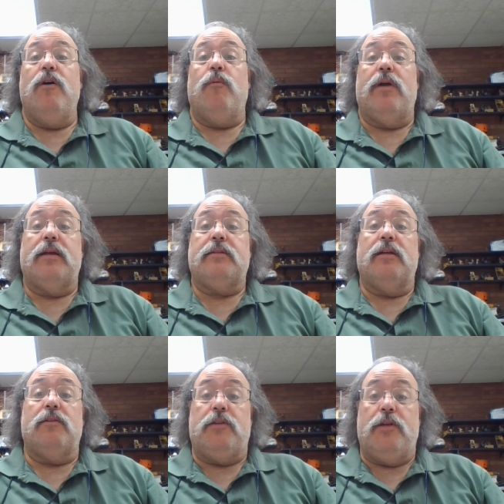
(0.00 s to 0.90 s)
where I
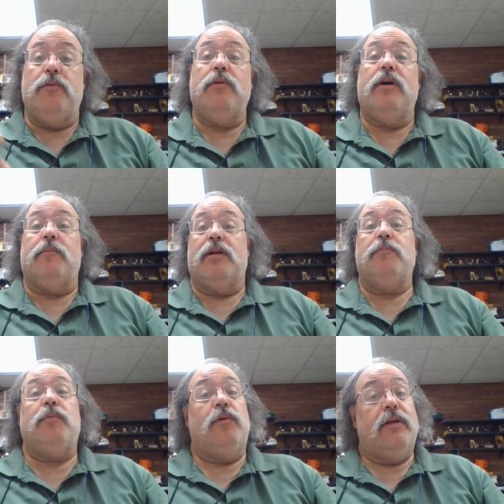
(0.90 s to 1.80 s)
tell you about a
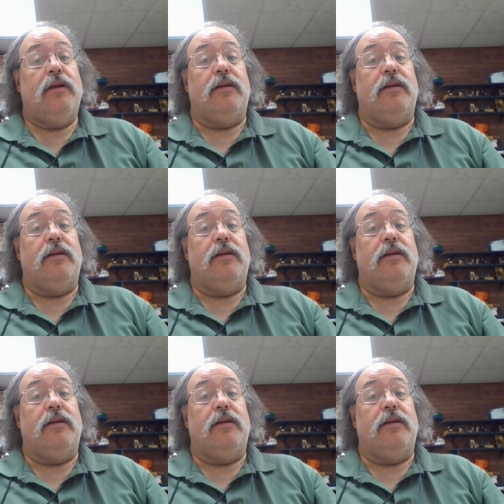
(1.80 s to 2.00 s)
book